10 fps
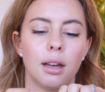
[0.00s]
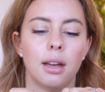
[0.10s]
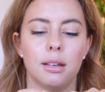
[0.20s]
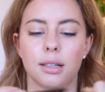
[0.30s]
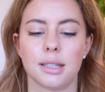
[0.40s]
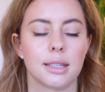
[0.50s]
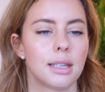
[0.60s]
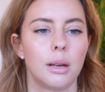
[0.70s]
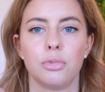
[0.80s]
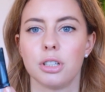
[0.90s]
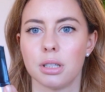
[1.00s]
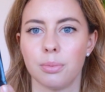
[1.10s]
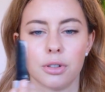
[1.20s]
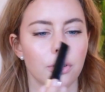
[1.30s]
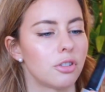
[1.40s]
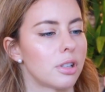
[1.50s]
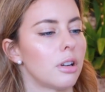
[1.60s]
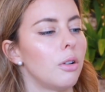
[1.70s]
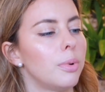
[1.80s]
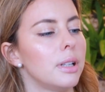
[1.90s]
and it's the same principle. You just
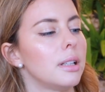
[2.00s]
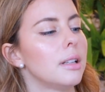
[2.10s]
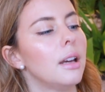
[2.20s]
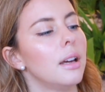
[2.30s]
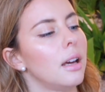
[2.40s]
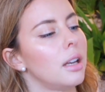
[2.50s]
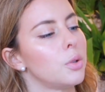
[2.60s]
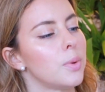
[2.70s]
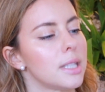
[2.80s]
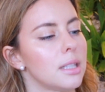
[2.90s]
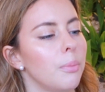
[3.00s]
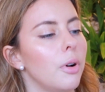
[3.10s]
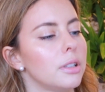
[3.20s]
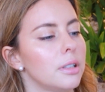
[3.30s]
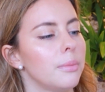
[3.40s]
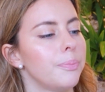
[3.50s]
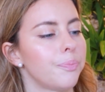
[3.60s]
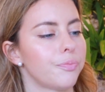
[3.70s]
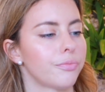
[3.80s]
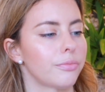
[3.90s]
open it and twist the
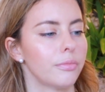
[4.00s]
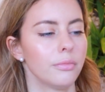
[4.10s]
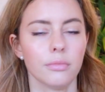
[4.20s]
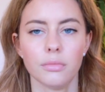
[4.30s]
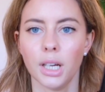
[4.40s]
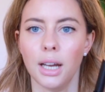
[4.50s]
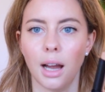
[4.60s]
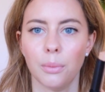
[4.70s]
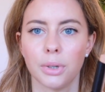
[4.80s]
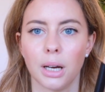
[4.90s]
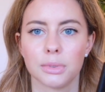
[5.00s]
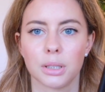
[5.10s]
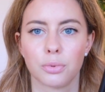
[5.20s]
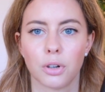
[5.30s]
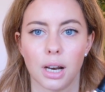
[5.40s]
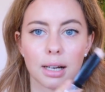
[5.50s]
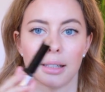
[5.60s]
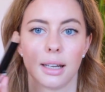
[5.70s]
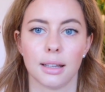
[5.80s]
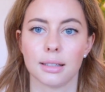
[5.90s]
bottom. Up comes the
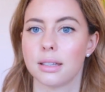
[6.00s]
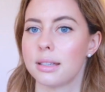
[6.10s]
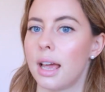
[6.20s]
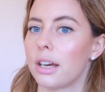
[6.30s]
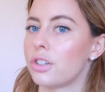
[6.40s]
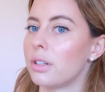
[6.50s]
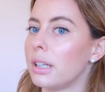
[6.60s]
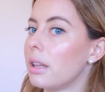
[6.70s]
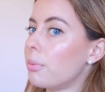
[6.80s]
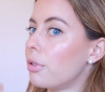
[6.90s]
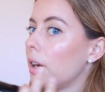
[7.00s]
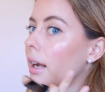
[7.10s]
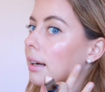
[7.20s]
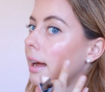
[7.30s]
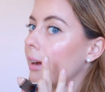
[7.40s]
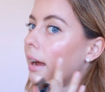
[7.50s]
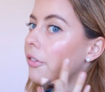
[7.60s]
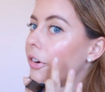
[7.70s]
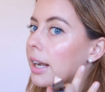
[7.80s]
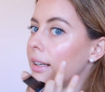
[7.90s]
product, and this is actually the product I
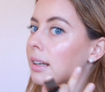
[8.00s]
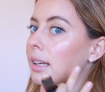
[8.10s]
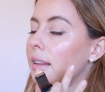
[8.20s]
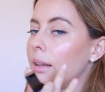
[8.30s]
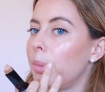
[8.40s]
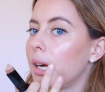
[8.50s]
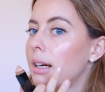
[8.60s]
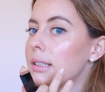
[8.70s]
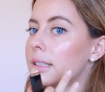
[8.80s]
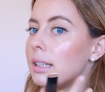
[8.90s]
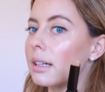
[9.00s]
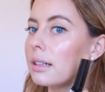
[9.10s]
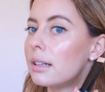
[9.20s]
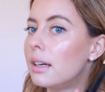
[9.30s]
have underneath the Becca stick.